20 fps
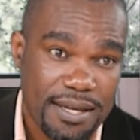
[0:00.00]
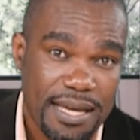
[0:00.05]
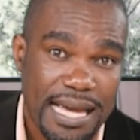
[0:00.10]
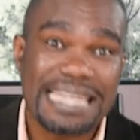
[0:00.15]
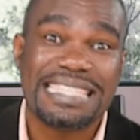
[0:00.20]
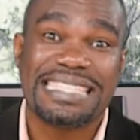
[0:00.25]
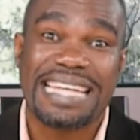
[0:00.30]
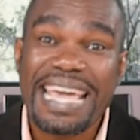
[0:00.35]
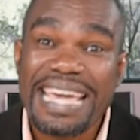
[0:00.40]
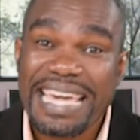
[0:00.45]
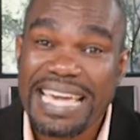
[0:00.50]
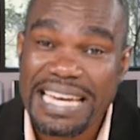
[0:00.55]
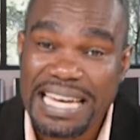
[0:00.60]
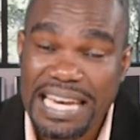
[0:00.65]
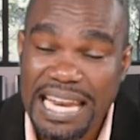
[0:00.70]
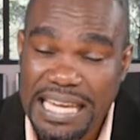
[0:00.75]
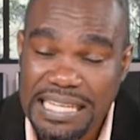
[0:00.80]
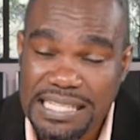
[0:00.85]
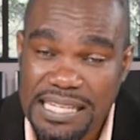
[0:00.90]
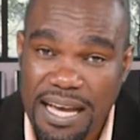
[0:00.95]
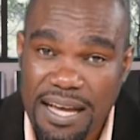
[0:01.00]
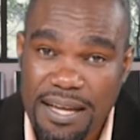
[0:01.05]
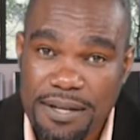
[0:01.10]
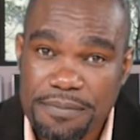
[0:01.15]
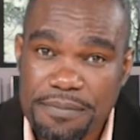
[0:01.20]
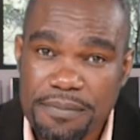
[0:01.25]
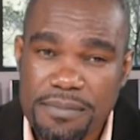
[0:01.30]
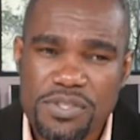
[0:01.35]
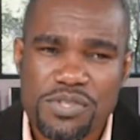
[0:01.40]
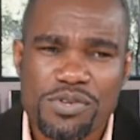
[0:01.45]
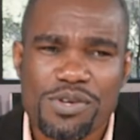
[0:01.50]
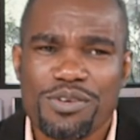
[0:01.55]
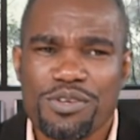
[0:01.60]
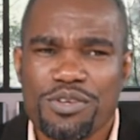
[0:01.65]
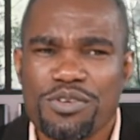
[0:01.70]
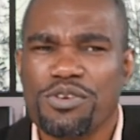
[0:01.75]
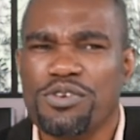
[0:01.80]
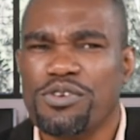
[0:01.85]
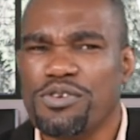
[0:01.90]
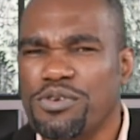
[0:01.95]
a decade later. So you,
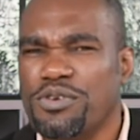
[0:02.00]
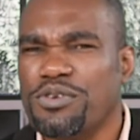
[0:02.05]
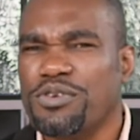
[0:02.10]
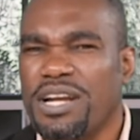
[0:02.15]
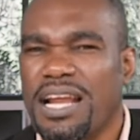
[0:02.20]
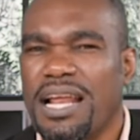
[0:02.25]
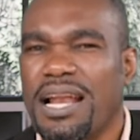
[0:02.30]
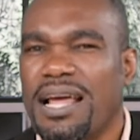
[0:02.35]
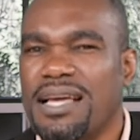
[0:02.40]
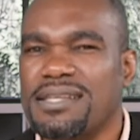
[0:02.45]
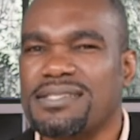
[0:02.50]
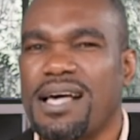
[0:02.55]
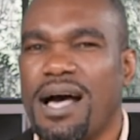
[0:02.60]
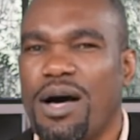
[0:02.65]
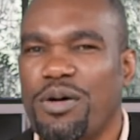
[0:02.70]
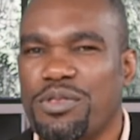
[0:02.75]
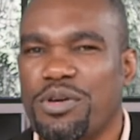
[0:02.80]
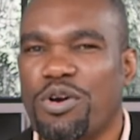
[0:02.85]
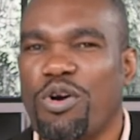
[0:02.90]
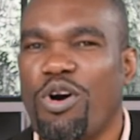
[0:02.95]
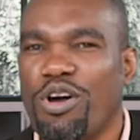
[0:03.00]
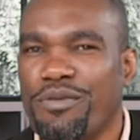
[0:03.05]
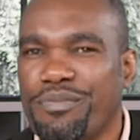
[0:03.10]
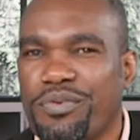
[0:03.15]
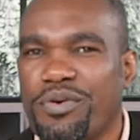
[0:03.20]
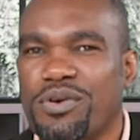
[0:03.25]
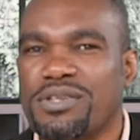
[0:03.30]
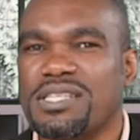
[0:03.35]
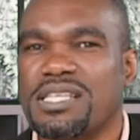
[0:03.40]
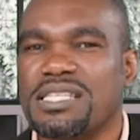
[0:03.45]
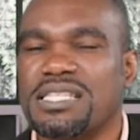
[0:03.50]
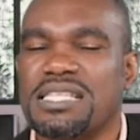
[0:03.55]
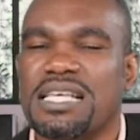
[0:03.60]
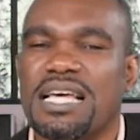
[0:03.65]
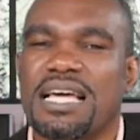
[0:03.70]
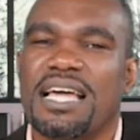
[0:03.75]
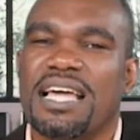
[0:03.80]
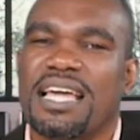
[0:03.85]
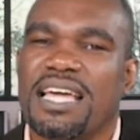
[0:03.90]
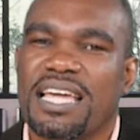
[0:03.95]
you realize how the court process
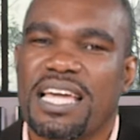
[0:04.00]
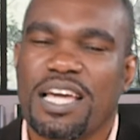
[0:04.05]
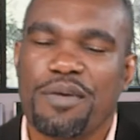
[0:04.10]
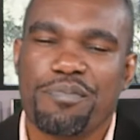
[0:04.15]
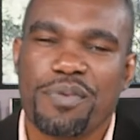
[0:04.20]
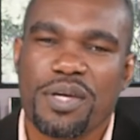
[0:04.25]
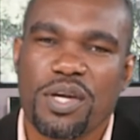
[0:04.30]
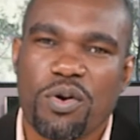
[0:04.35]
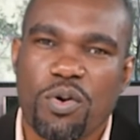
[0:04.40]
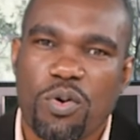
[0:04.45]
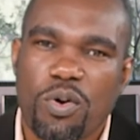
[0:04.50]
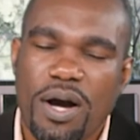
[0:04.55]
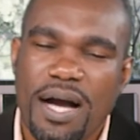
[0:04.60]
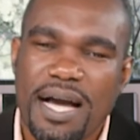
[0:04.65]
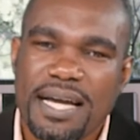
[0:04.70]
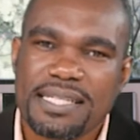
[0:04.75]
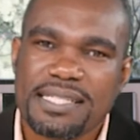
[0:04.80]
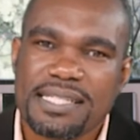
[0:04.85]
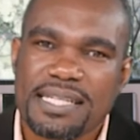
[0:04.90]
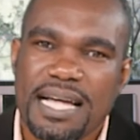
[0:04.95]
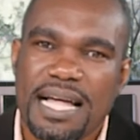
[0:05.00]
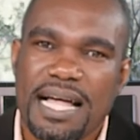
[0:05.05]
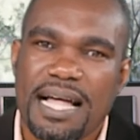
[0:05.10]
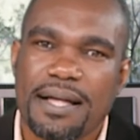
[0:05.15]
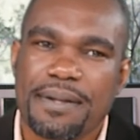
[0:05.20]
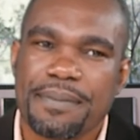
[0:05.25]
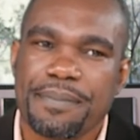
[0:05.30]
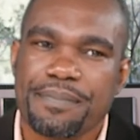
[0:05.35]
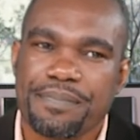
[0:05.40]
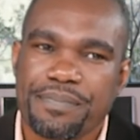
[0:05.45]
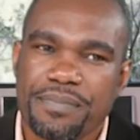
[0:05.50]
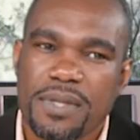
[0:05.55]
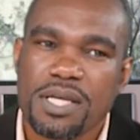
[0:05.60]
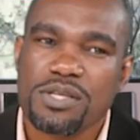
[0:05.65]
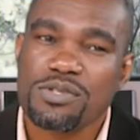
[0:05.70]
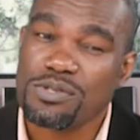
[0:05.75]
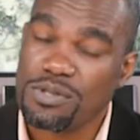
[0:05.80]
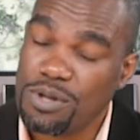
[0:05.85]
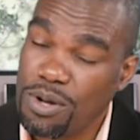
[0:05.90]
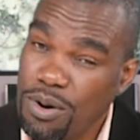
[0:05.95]
can be quite uh,
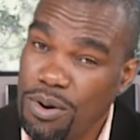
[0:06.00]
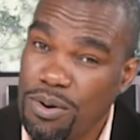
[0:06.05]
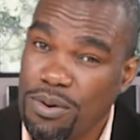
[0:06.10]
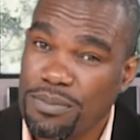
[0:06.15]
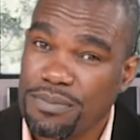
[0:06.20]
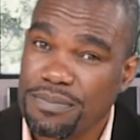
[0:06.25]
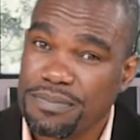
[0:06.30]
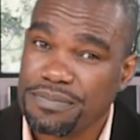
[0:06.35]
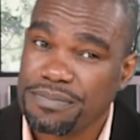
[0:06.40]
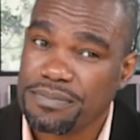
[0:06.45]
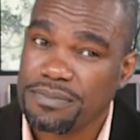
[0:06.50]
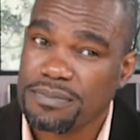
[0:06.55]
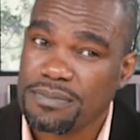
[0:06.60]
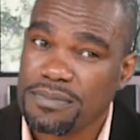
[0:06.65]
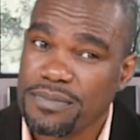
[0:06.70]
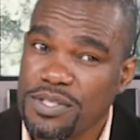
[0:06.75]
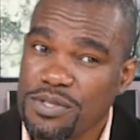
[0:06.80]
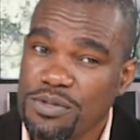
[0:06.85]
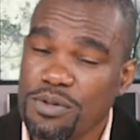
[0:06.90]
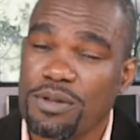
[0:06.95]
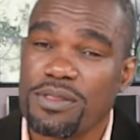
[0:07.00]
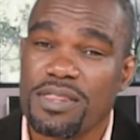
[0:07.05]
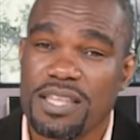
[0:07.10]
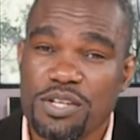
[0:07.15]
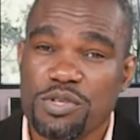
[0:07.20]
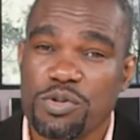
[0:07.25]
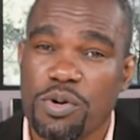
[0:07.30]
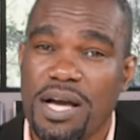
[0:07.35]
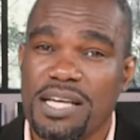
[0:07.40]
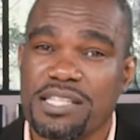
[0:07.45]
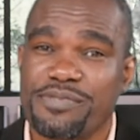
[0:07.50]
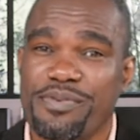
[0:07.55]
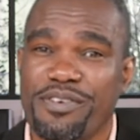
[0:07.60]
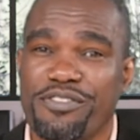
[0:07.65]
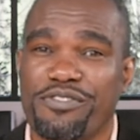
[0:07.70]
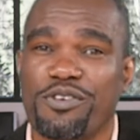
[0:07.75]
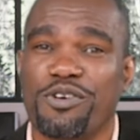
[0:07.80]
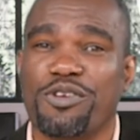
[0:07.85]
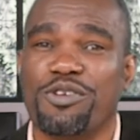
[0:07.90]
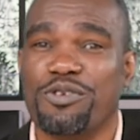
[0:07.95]
slow. So think twice
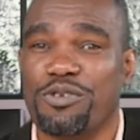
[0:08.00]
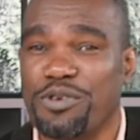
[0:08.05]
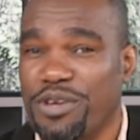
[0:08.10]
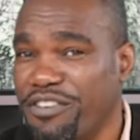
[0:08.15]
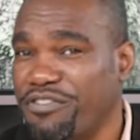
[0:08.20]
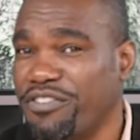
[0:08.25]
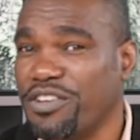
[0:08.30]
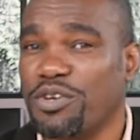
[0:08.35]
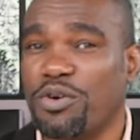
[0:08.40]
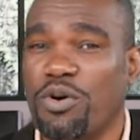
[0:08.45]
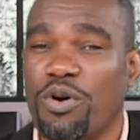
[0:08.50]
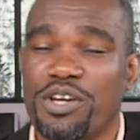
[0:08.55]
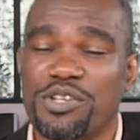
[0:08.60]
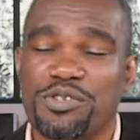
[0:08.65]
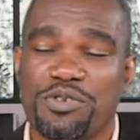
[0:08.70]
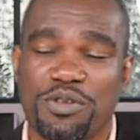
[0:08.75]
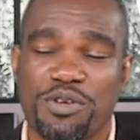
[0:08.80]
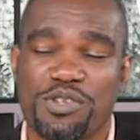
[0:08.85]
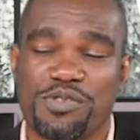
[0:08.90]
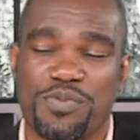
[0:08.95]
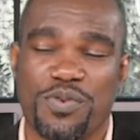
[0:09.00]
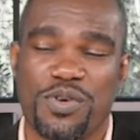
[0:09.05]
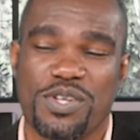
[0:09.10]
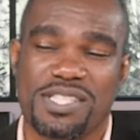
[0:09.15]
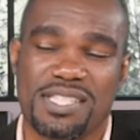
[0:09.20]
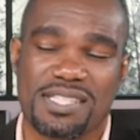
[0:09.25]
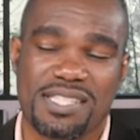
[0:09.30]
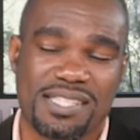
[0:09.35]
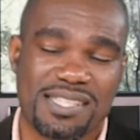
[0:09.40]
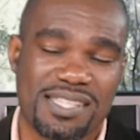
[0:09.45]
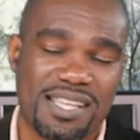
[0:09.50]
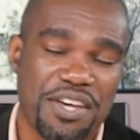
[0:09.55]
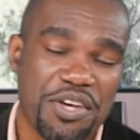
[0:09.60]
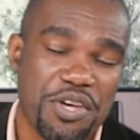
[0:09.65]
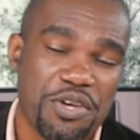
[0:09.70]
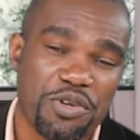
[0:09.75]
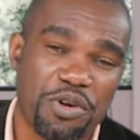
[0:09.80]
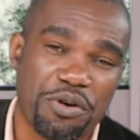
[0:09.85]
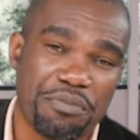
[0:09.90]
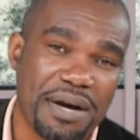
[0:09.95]
before you even go into those processes.
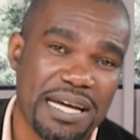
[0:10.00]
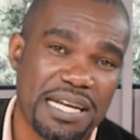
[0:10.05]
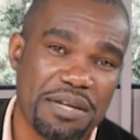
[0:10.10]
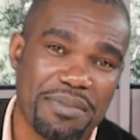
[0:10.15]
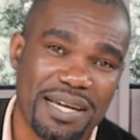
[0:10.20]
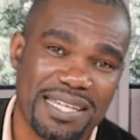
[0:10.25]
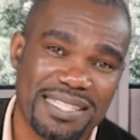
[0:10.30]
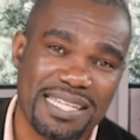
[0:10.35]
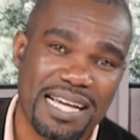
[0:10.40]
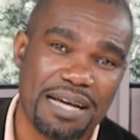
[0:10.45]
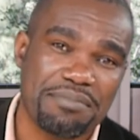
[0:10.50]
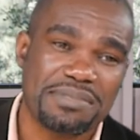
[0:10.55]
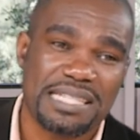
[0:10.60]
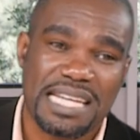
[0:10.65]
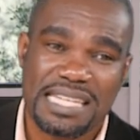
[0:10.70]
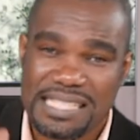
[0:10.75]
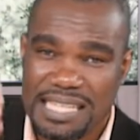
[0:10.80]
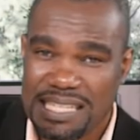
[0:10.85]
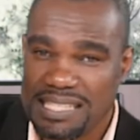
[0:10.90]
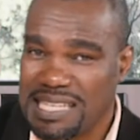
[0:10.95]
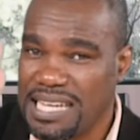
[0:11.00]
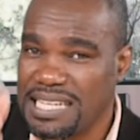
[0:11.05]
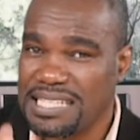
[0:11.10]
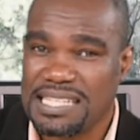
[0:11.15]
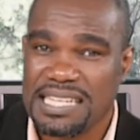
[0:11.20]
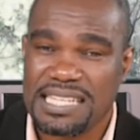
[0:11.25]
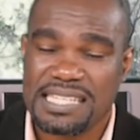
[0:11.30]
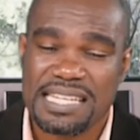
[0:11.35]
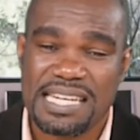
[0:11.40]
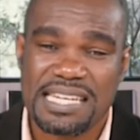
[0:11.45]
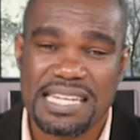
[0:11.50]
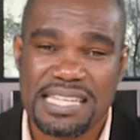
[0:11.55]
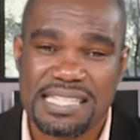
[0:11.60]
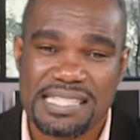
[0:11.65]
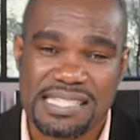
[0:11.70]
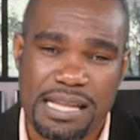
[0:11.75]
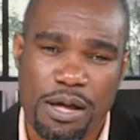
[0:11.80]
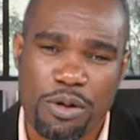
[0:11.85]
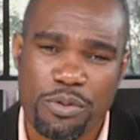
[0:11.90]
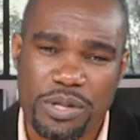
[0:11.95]
Your money might come 10, 10, 10 years
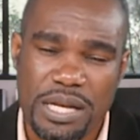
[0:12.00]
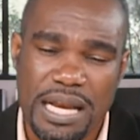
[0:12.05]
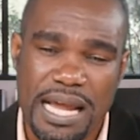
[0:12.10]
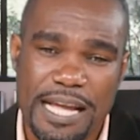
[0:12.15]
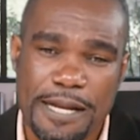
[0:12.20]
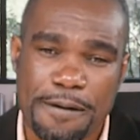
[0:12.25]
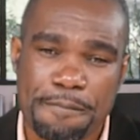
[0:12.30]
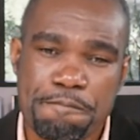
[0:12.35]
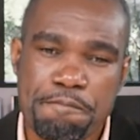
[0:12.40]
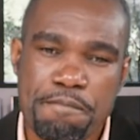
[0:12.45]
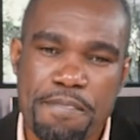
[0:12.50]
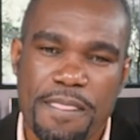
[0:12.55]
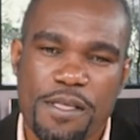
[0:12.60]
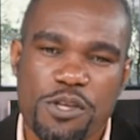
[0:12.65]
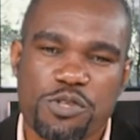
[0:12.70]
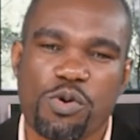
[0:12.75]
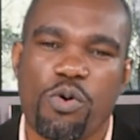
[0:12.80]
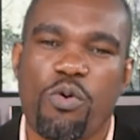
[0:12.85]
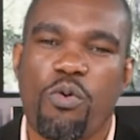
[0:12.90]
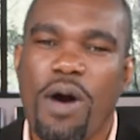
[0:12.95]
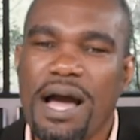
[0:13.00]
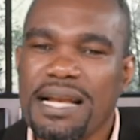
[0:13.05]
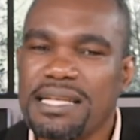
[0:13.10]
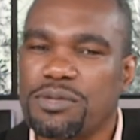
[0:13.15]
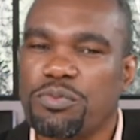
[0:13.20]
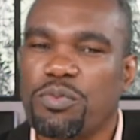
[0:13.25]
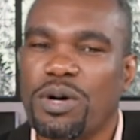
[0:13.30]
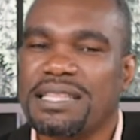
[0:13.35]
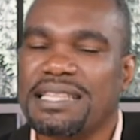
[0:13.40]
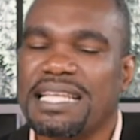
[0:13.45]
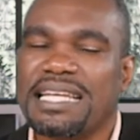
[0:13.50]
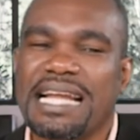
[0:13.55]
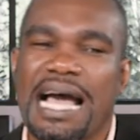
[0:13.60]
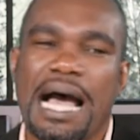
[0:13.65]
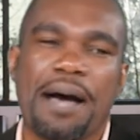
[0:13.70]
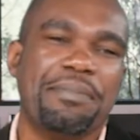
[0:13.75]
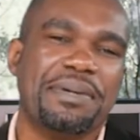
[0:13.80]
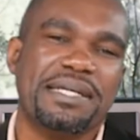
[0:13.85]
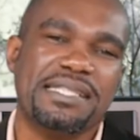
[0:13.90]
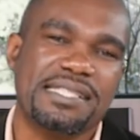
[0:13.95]
down the line. So what, what then
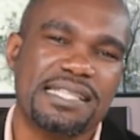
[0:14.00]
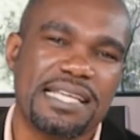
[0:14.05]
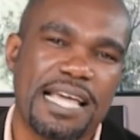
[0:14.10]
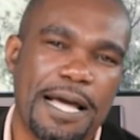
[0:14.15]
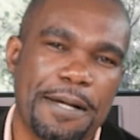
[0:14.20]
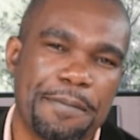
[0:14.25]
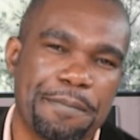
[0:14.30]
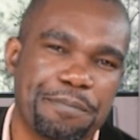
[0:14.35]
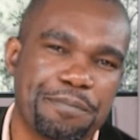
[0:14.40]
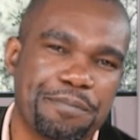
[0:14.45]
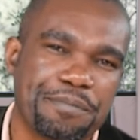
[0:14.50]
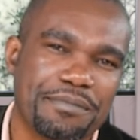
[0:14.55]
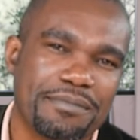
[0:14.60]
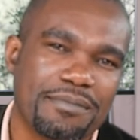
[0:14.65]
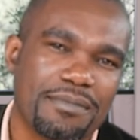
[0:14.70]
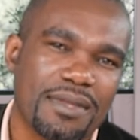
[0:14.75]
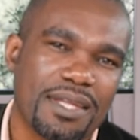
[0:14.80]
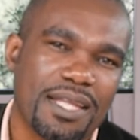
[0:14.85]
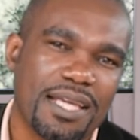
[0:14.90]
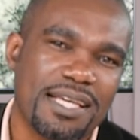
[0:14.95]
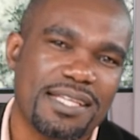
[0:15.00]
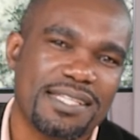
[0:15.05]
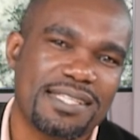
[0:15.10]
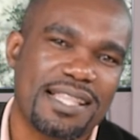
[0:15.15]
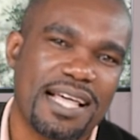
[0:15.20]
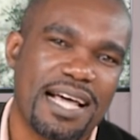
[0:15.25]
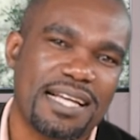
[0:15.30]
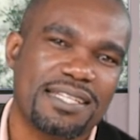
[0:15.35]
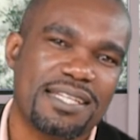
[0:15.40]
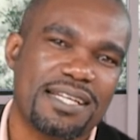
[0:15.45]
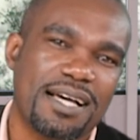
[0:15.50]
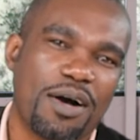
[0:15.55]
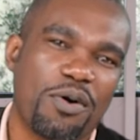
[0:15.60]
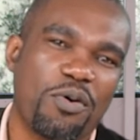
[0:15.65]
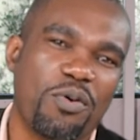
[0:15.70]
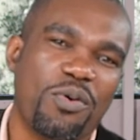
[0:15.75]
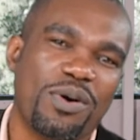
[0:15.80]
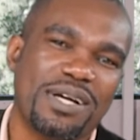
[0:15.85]
happens here is that uh,